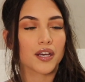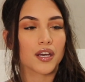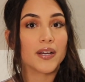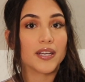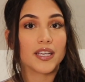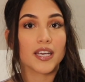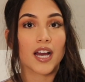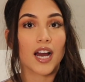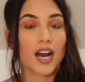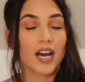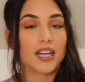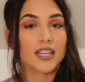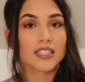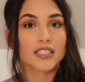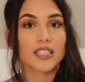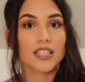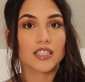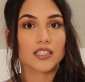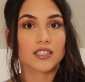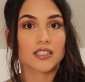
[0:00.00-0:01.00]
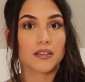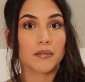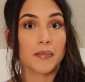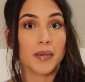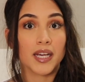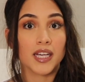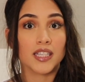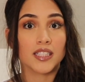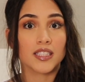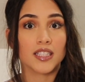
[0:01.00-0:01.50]
But yeah, honestly, it's
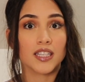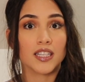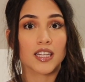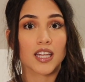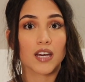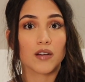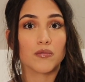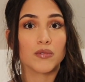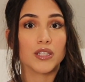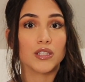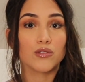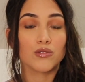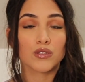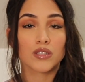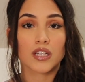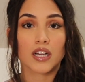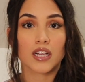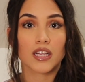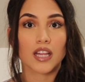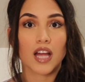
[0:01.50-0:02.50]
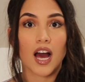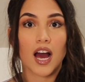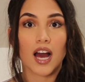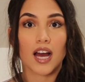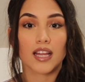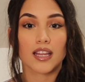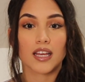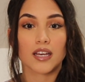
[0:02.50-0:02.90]
amazing. Like, we use it a lot.